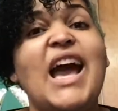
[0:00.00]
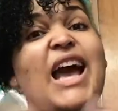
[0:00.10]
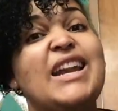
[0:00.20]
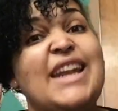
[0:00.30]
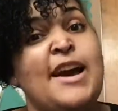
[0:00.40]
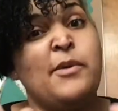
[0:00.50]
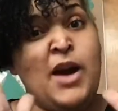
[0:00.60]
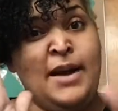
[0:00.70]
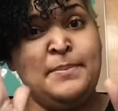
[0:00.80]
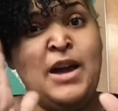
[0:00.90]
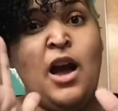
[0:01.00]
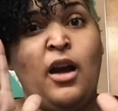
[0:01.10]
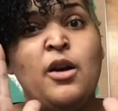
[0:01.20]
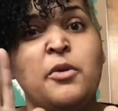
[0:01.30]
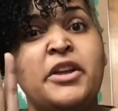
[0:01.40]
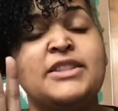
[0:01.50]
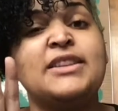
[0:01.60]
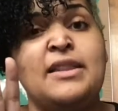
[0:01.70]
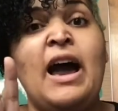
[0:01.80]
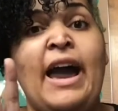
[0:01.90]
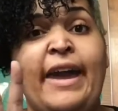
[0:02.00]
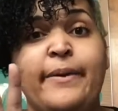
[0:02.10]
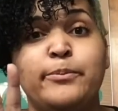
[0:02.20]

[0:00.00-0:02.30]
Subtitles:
Now, I'm not going to lie.